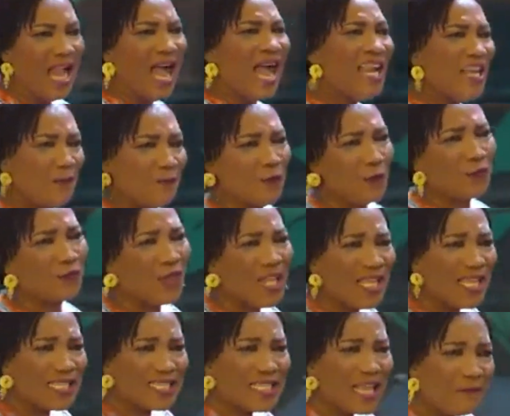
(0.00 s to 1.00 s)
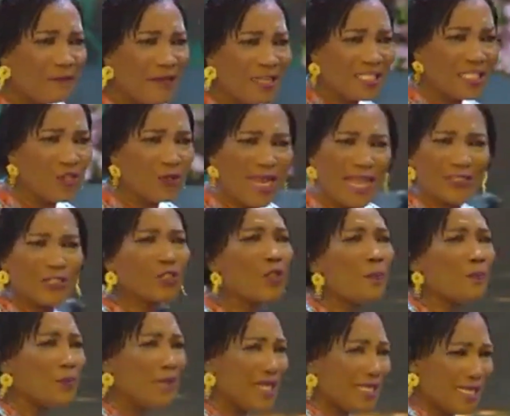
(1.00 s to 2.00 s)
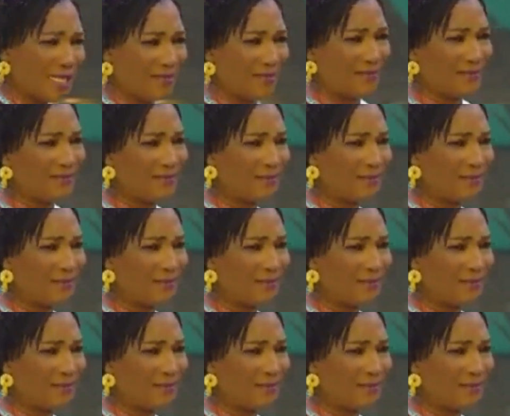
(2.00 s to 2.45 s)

And if you think it's affecting you, then stop reading.